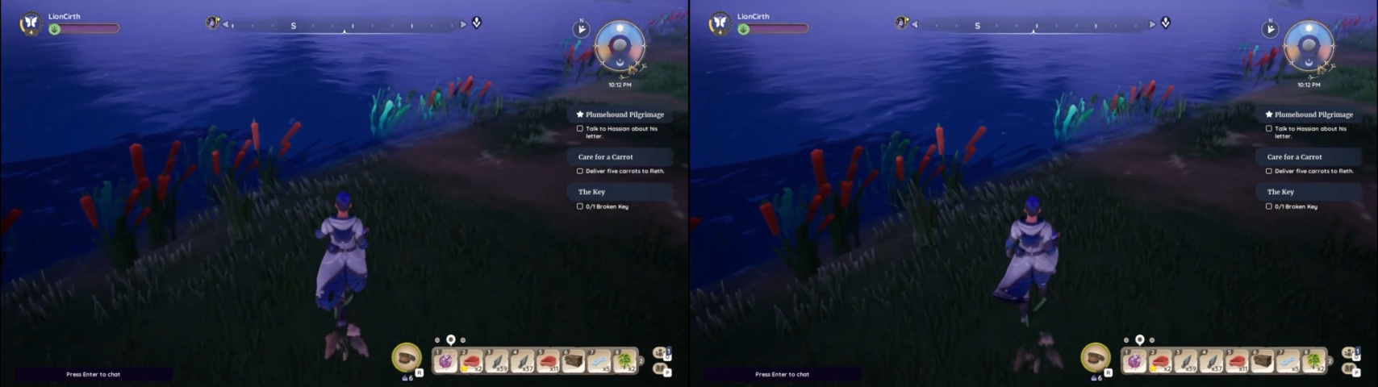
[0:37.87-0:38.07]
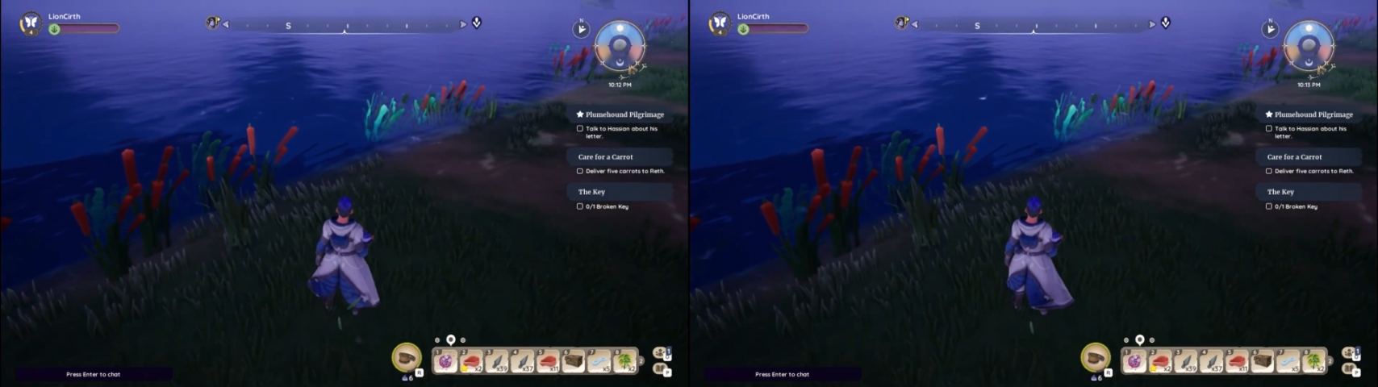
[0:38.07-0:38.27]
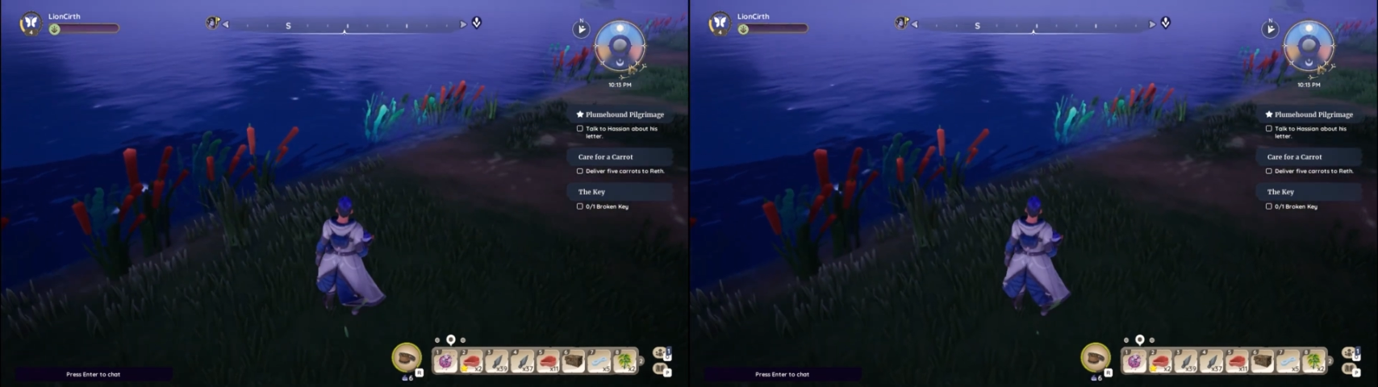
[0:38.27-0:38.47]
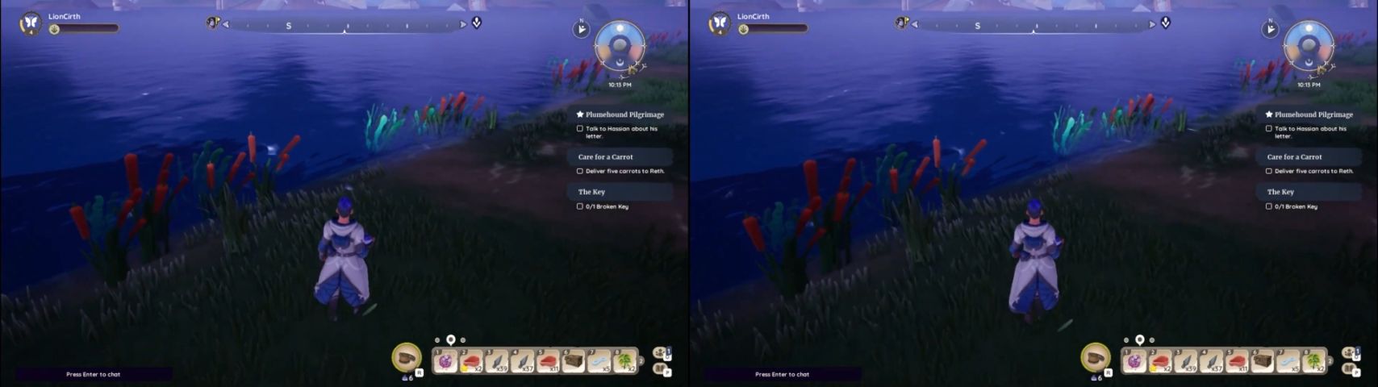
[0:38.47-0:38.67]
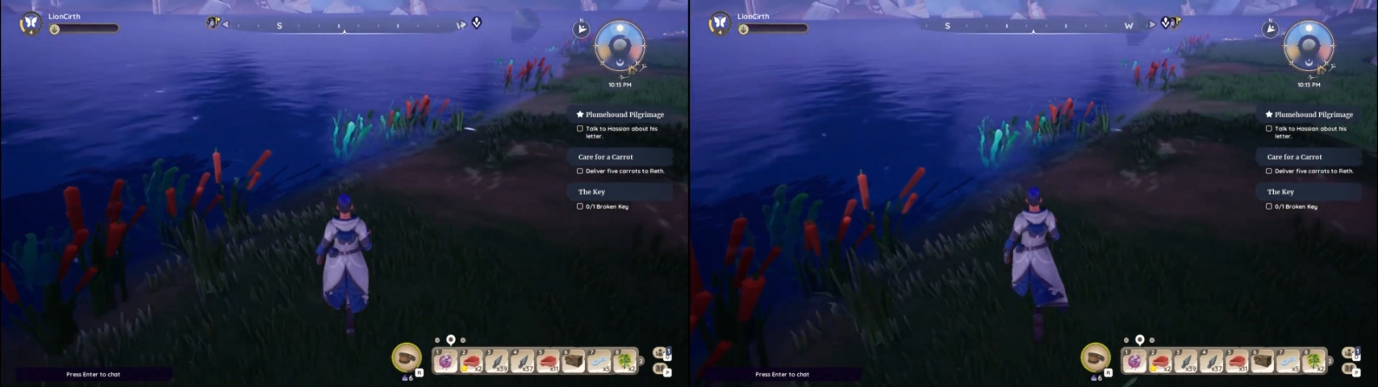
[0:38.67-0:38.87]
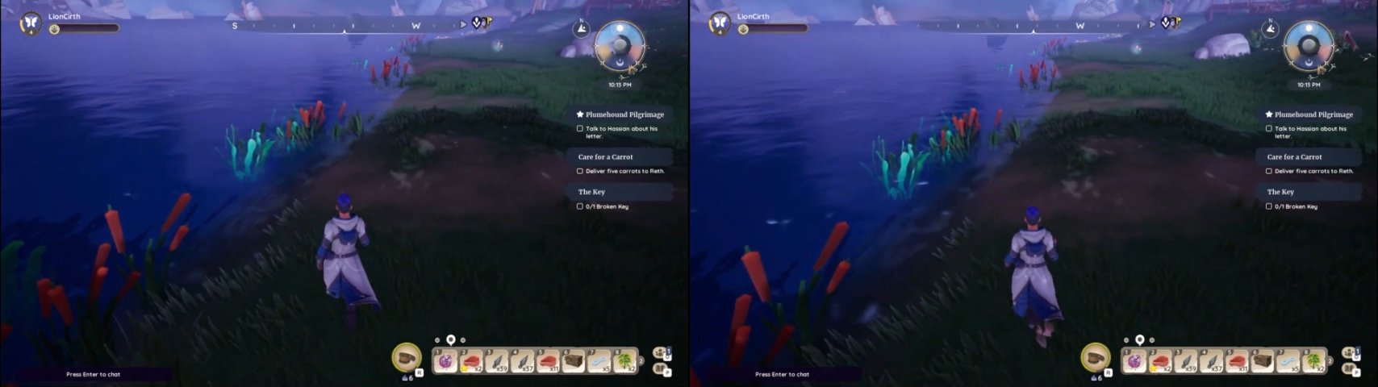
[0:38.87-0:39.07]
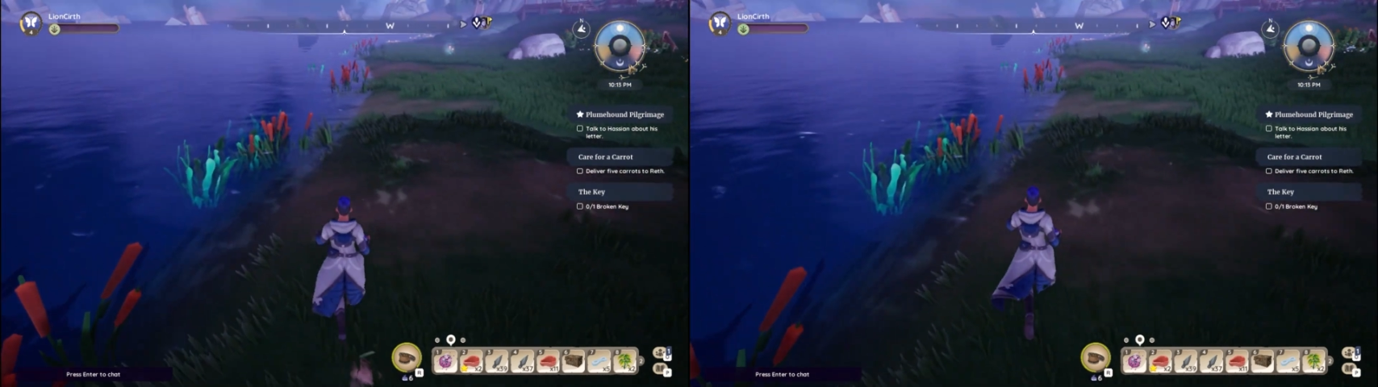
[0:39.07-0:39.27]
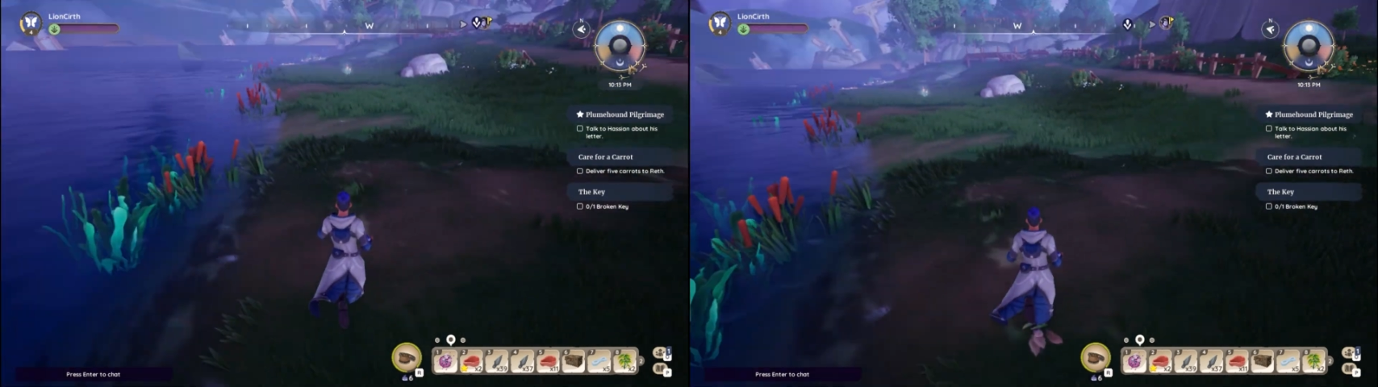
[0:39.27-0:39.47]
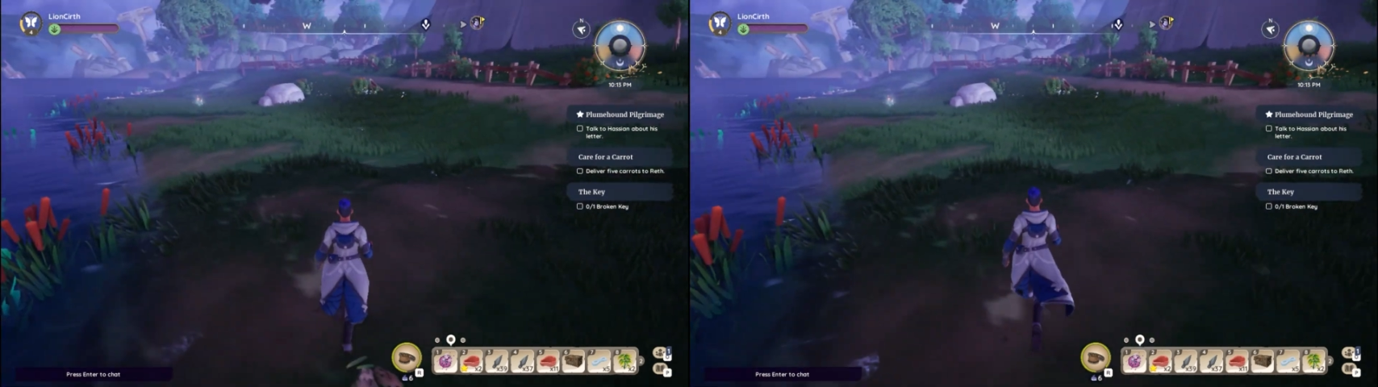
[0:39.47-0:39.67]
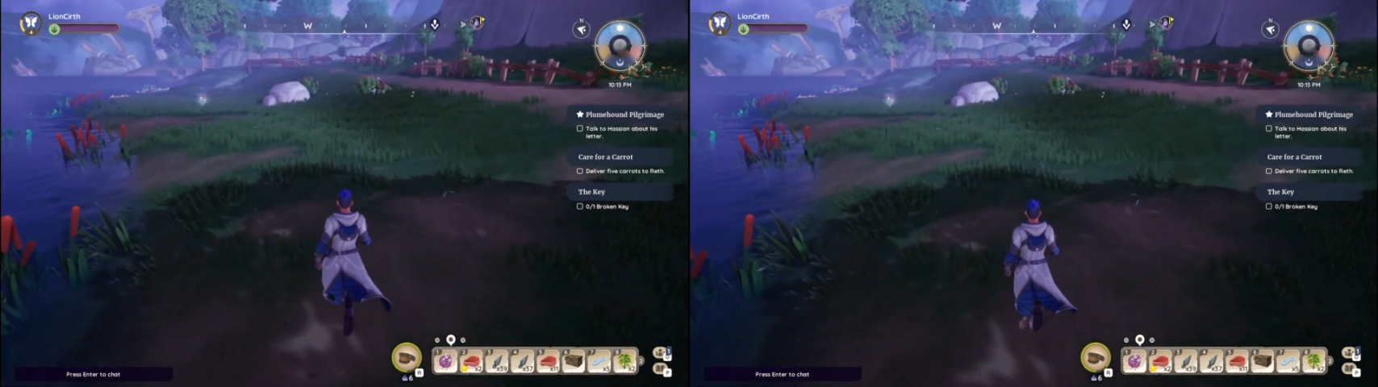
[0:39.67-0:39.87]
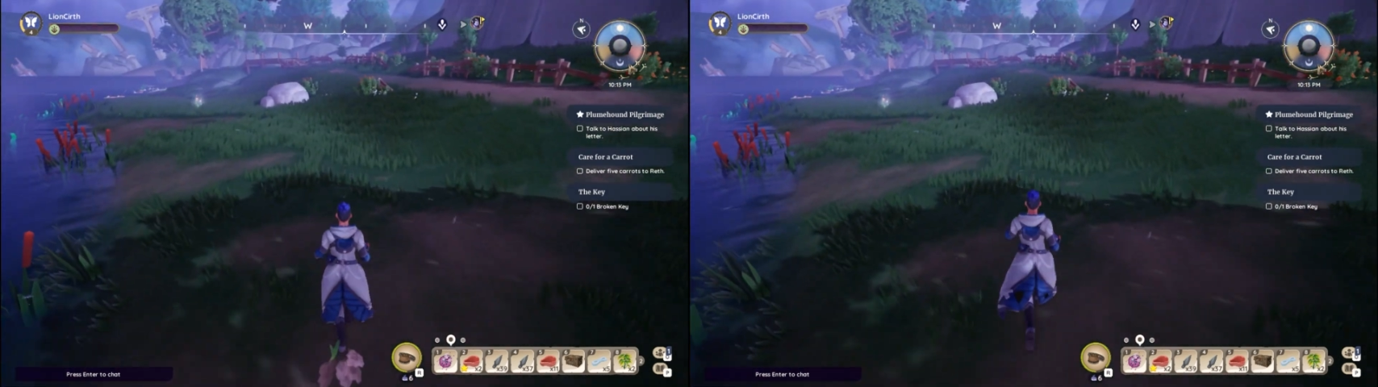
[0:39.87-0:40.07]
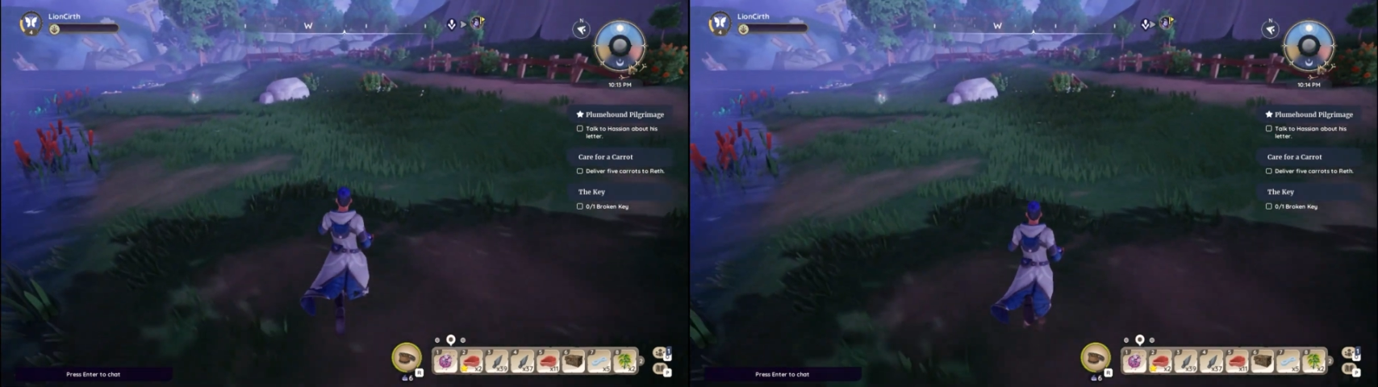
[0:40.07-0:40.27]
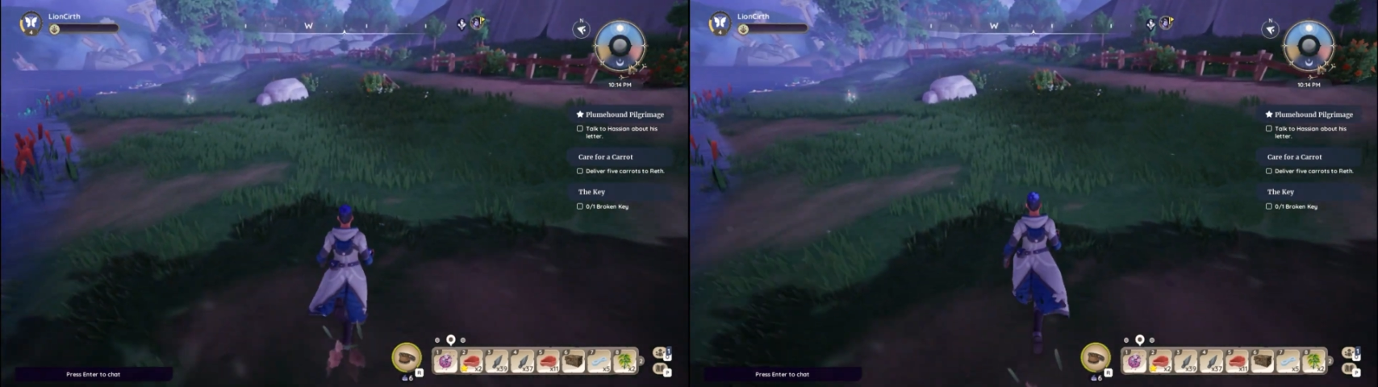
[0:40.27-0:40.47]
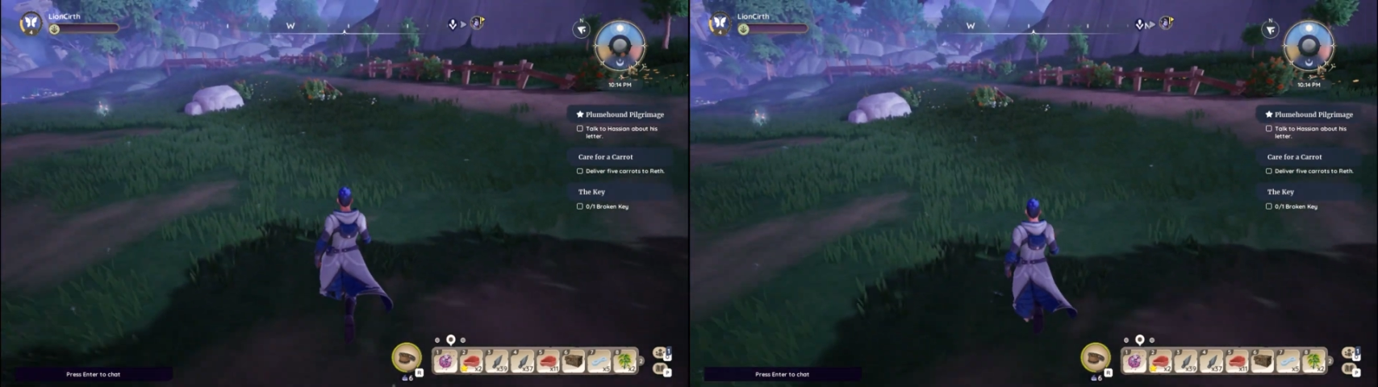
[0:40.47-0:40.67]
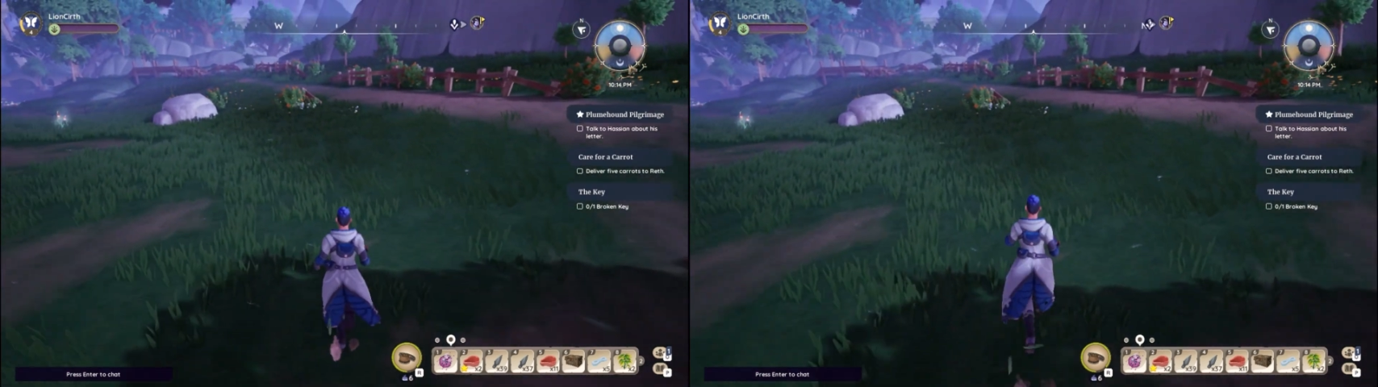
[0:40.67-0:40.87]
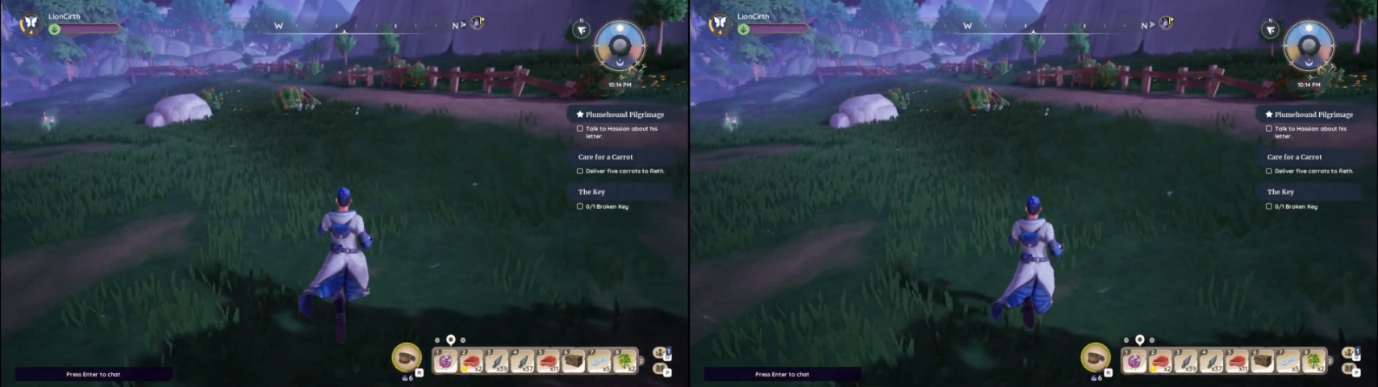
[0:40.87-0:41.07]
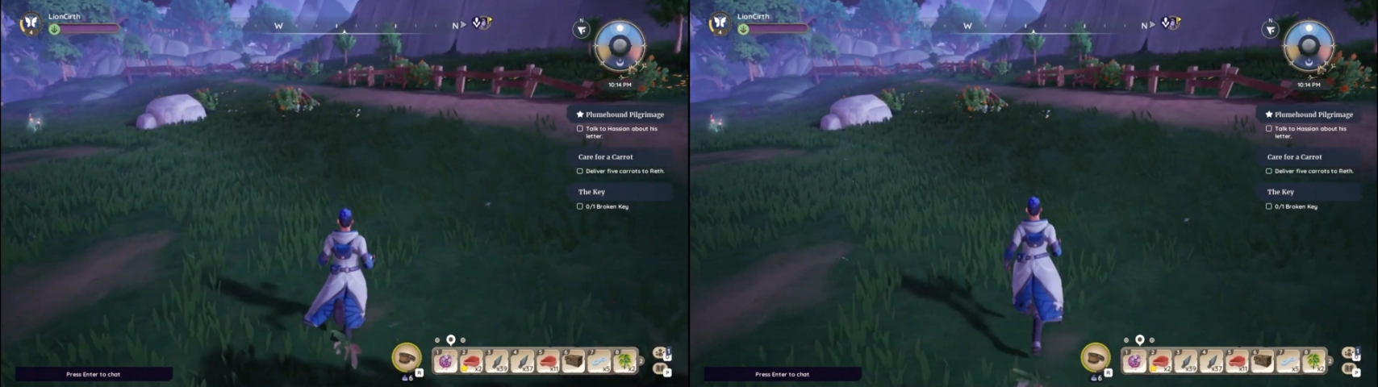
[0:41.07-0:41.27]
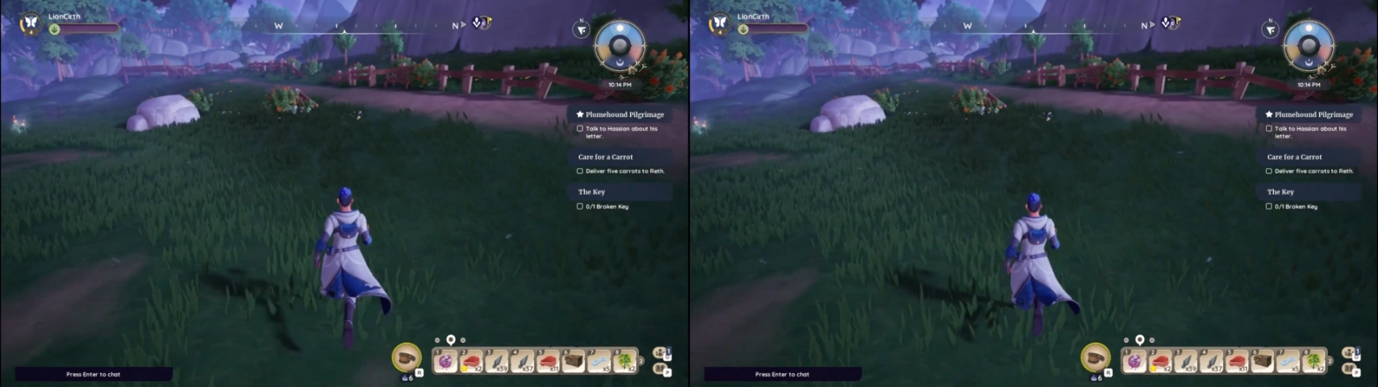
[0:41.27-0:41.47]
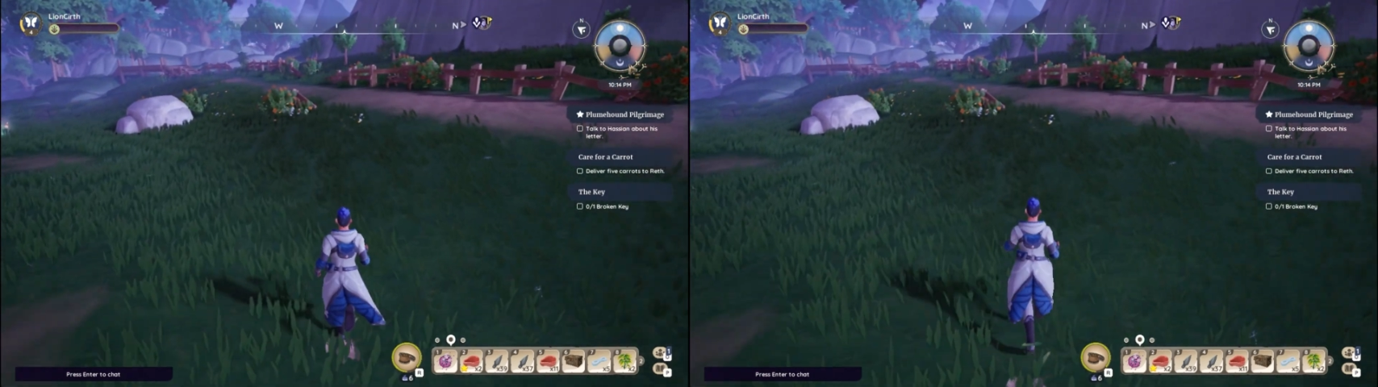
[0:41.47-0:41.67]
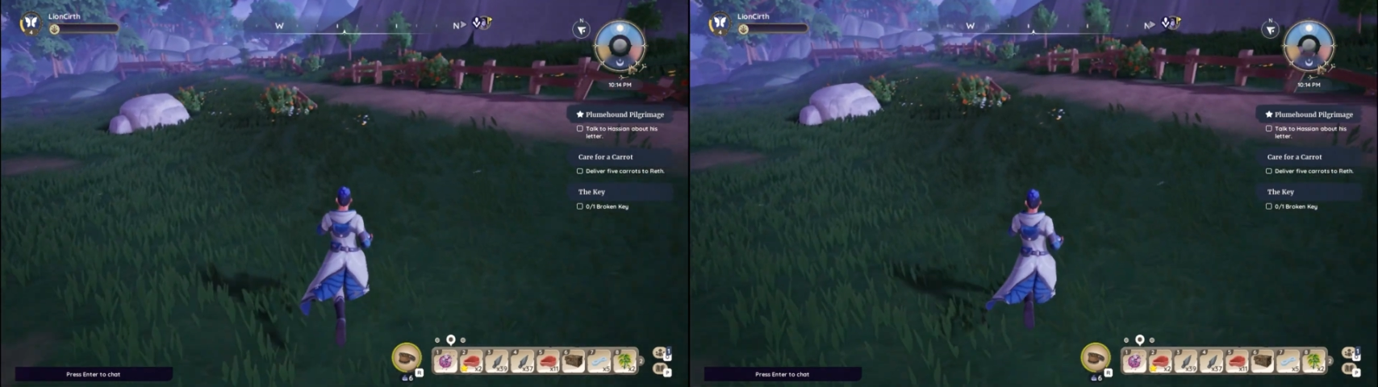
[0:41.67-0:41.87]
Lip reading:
(no speaker visible)